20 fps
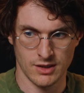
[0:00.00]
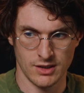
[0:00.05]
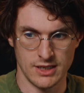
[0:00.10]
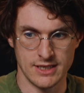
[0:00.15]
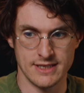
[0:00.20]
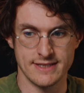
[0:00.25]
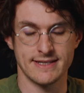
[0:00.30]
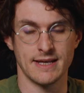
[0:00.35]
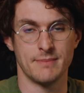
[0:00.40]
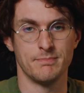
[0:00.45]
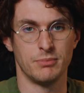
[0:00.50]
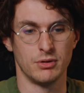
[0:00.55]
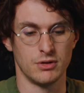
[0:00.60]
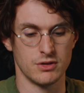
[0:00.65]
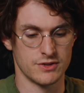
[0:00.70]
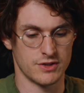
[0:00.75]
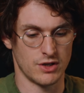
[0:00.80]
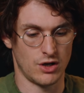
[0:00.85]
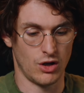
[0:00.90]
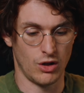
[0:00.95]
it
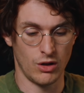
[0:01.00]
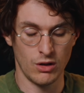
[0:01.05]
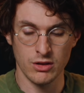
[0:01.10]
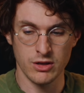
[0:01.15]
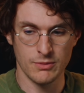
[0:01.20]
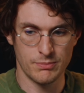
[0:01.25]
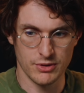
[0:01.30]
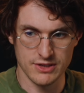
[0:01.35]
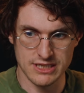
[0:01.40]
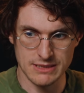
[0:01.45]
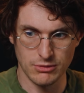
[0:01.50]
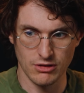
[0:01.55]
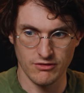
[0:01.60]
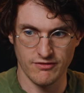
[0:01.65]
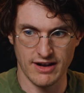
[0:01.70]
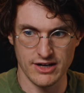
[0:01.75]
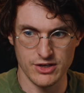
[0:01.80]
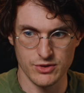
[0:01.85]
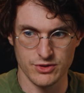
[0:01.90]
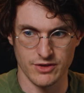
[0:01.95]
samples all the possible
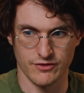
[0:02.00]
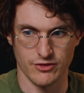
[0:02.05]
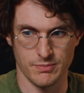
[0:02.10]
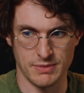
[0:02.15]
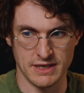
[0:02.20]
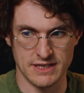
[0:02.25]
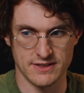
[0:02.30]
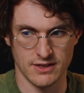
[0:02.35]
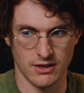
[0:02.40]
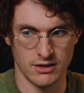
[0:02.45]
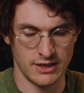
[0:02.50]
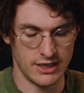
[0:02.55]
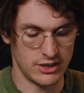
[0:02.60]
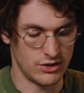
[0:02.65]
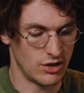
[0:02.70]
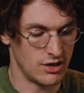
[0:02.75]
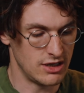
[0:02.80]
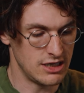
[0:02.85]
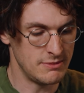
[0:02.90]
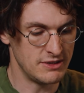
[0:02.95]
values of the pixel in
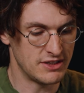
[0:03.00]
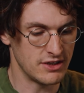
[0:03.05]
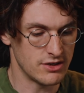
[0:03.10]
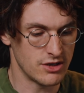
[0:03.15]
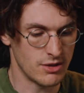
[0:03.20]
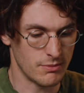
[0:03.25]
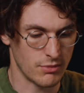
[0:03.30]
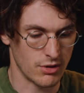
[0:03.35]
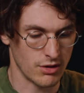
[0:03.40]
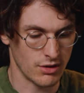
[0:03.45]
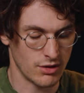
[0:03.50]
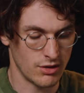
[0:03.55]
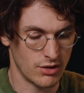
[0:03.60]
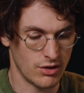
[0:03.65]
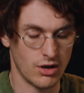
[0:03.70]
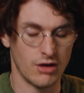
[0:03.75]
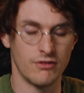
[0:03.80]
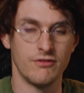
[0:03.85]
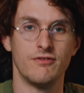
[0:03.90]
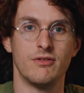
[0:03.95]
a limited number
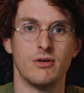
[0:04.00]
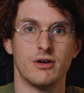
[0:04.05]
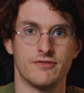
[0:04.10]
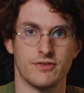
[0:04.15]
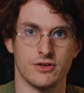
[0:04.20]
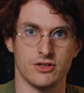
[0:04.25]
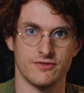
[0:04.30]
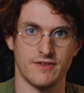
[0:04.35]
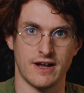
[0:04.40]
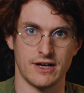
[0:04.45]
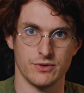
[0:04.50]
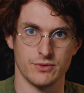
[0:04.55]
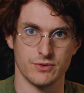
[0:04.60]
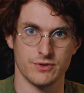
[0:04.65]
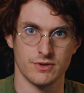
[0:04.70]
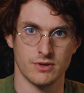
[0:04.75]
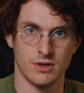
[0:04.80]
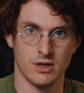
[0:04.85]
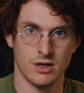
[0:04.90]
of reference values.